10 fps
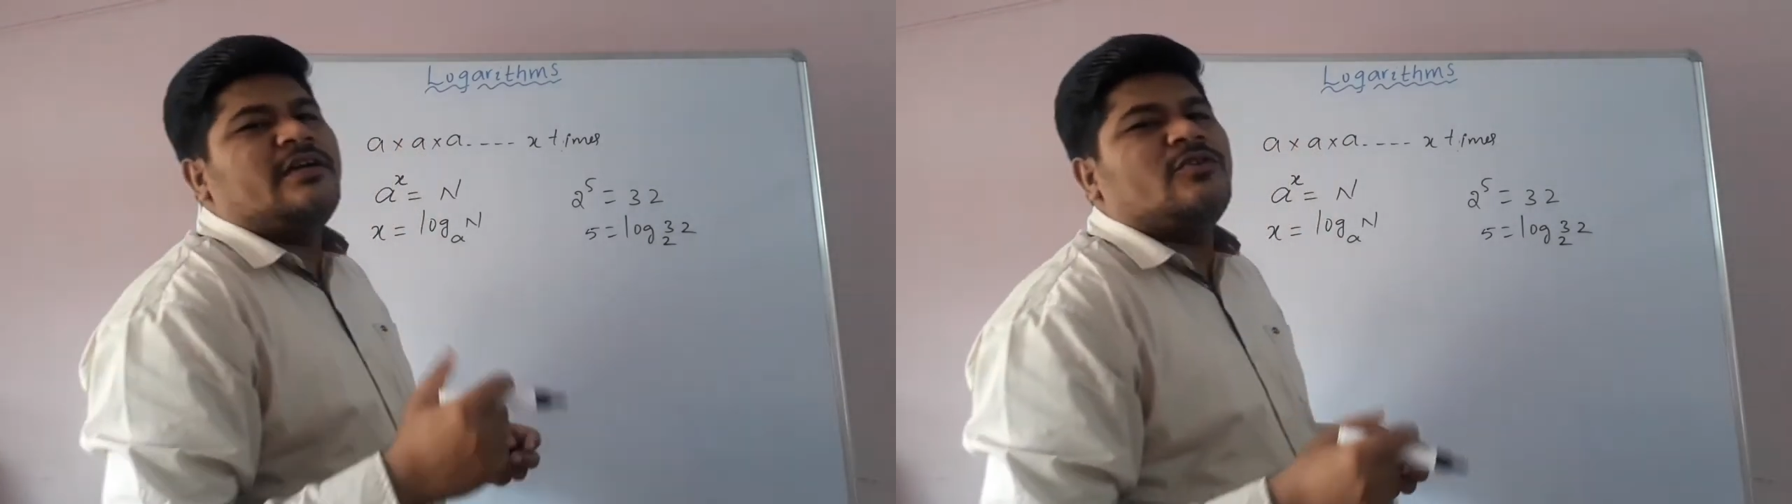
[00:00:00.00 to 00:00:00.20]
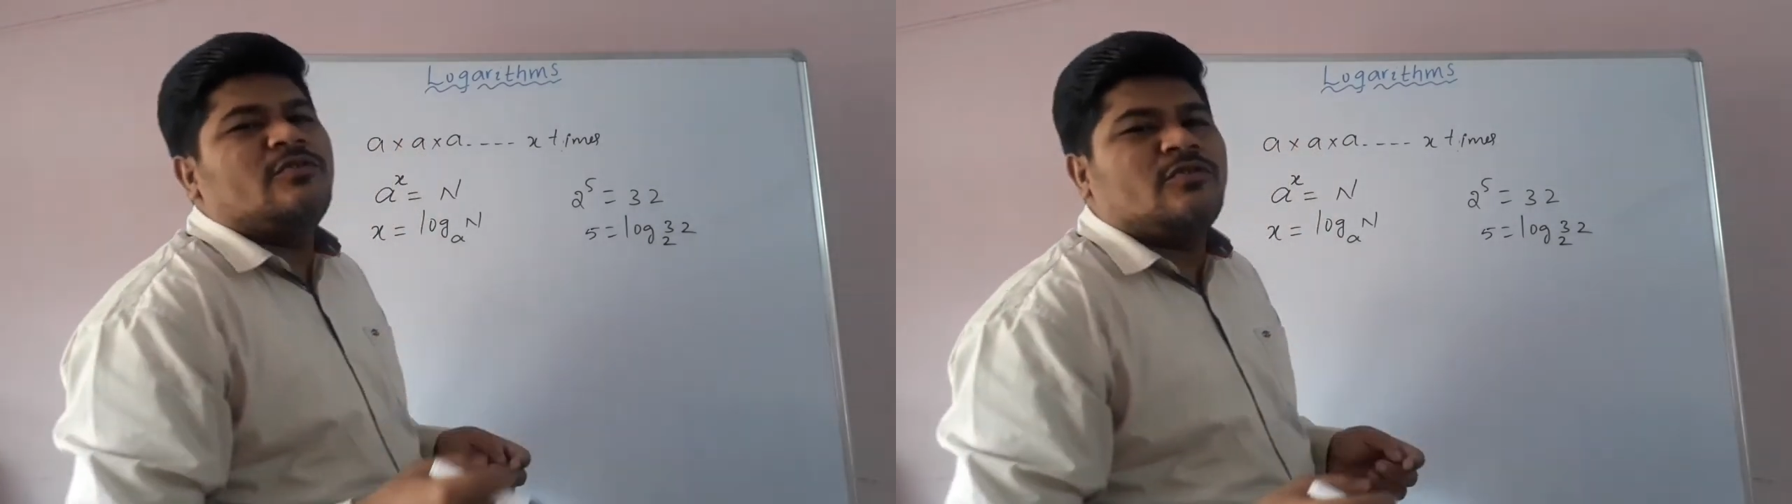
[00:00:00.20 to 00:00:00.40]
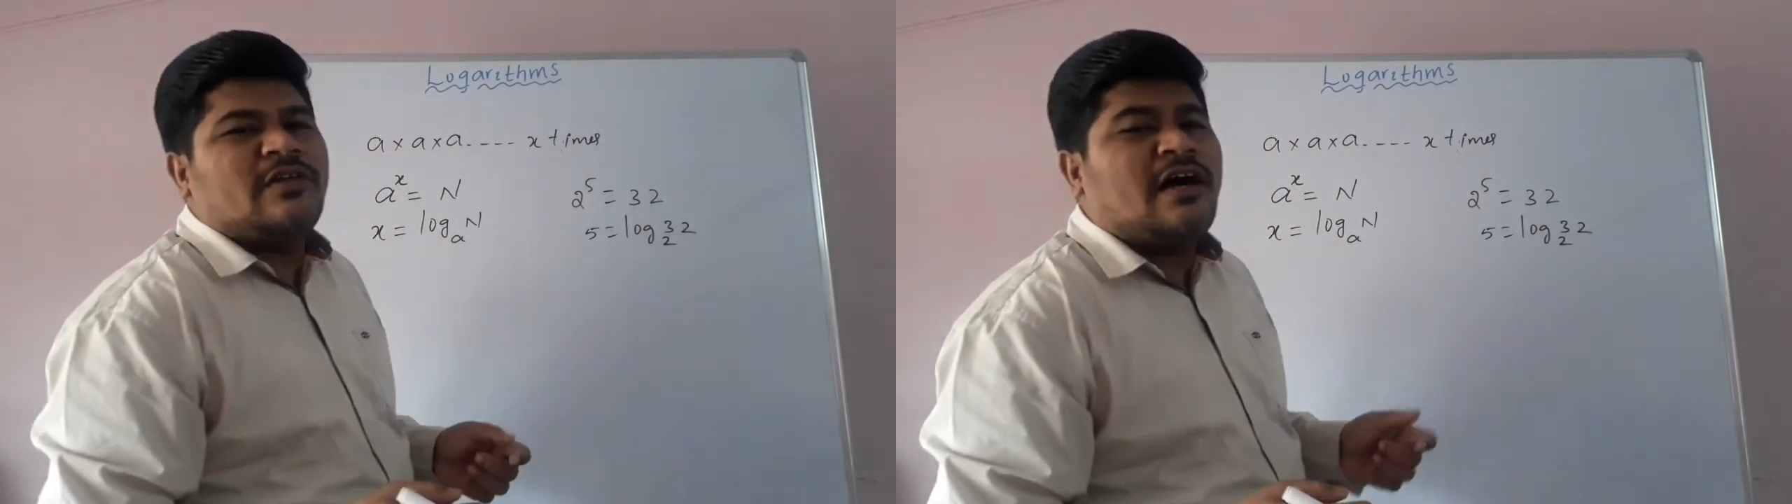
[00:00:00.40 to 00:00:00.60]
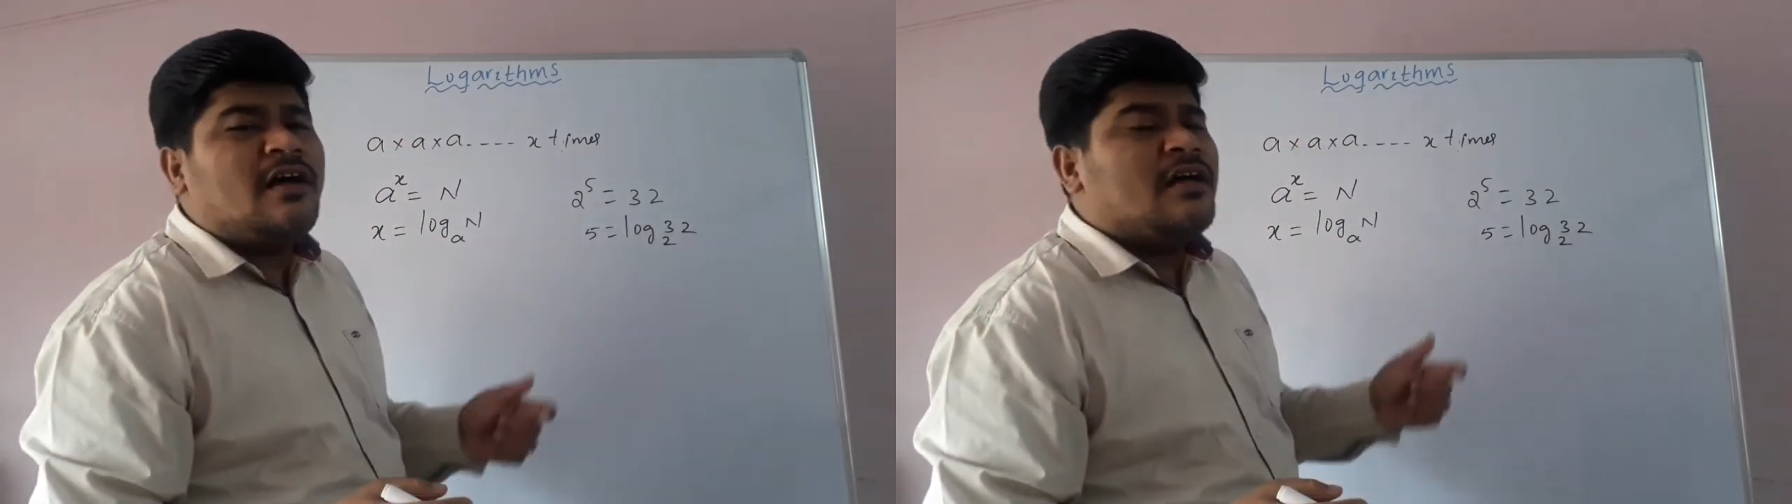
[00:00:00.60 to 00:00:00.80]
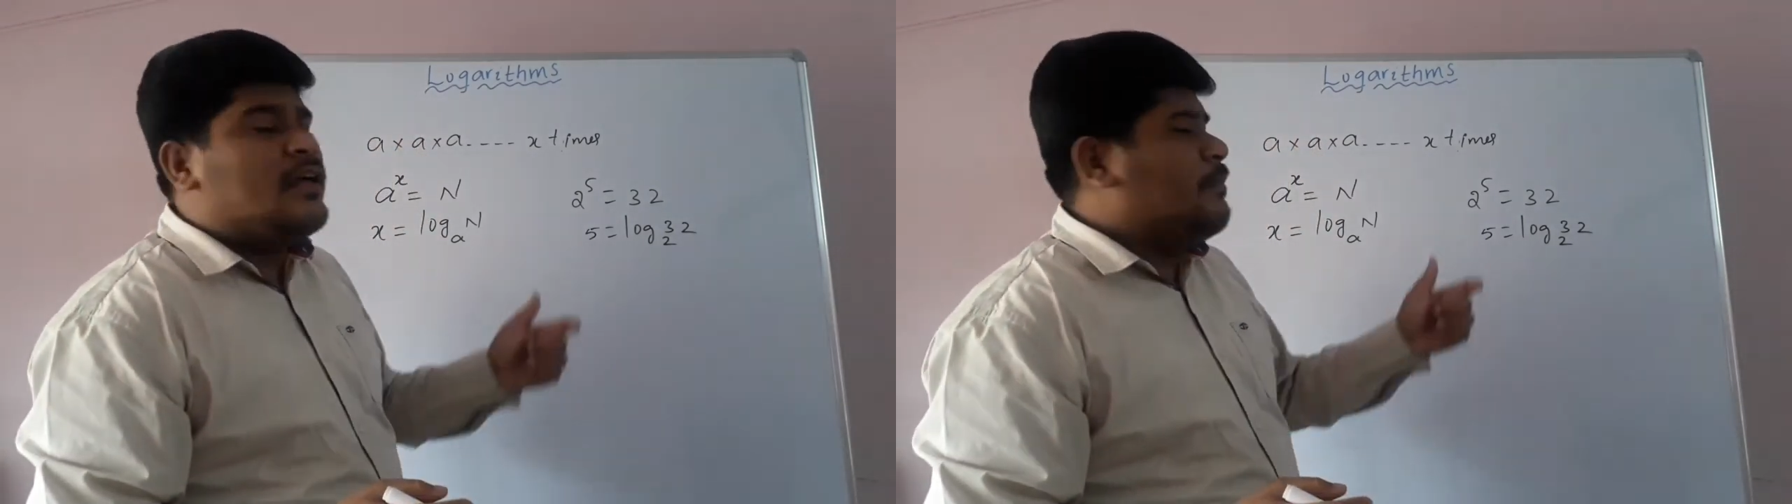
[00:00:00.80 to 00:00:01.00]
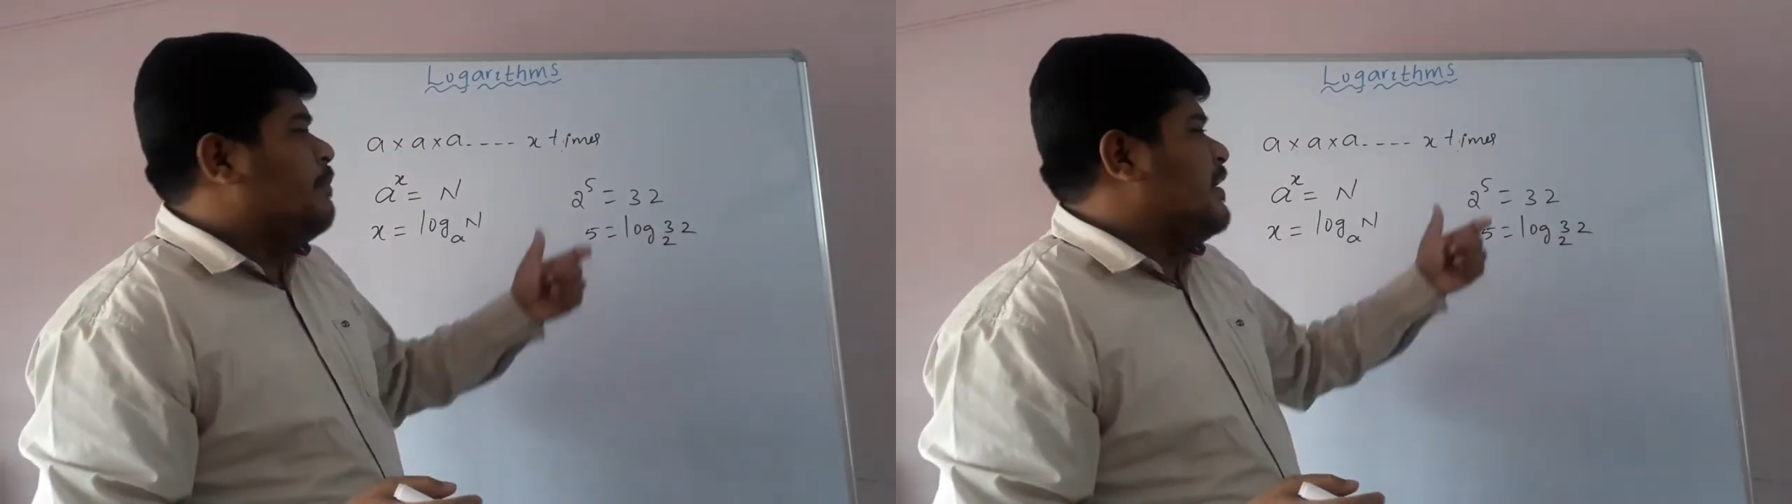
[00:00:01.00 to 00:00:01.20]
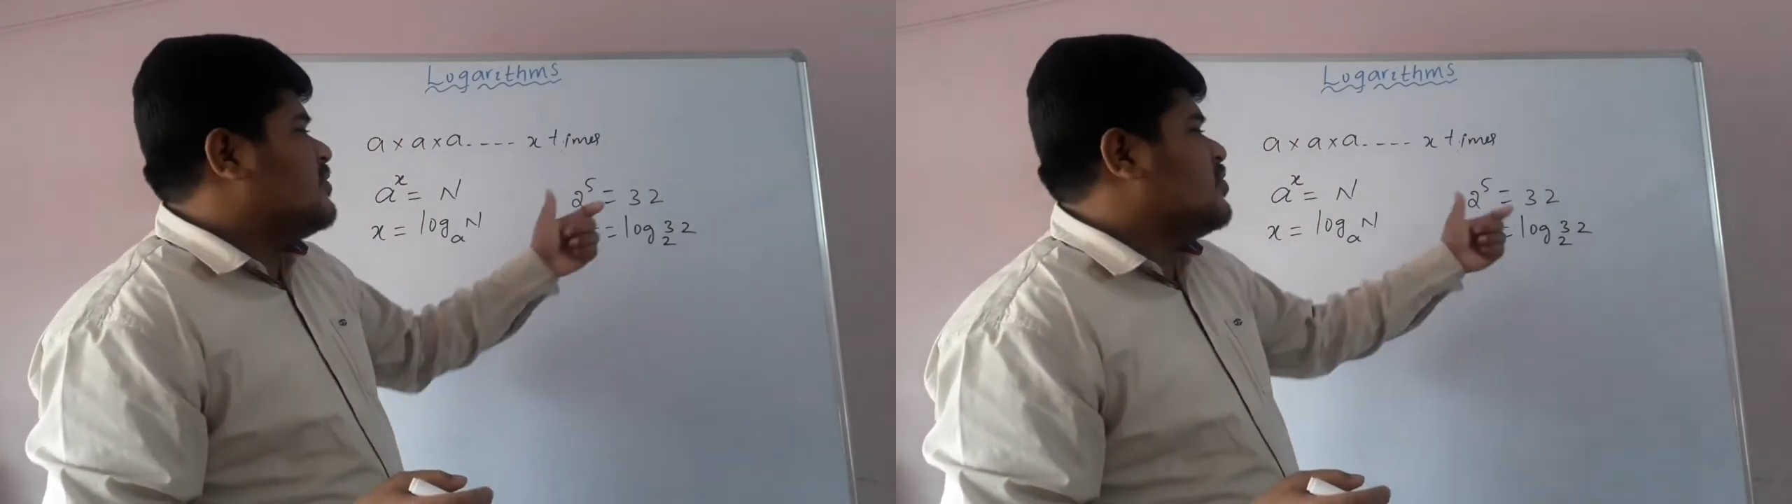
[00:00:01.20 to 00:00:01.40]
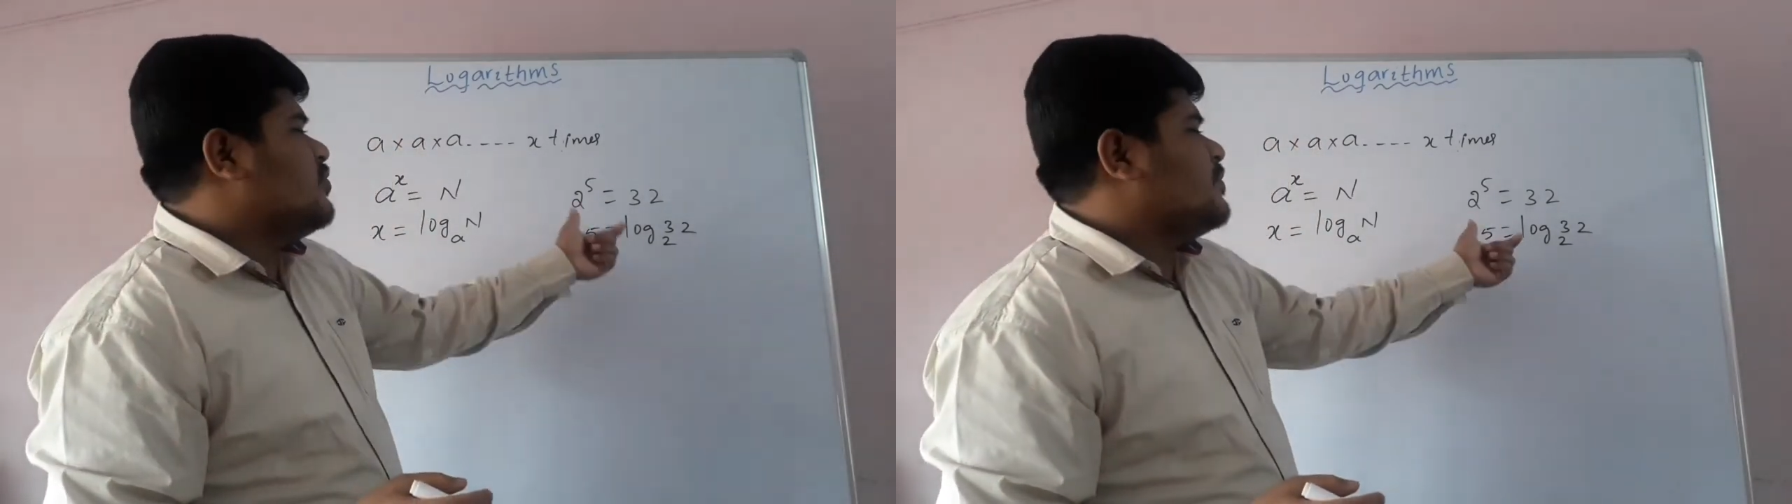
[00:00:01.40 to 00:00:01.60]
to the
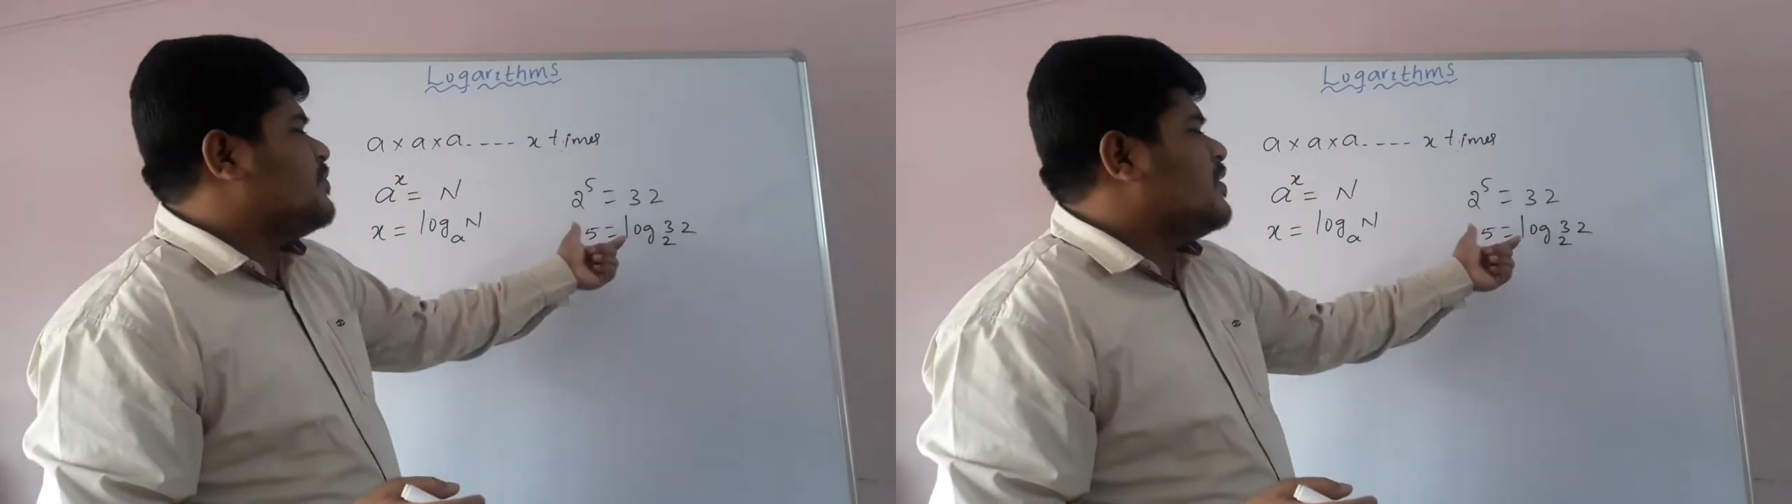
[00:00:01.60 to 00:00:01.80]
base 2.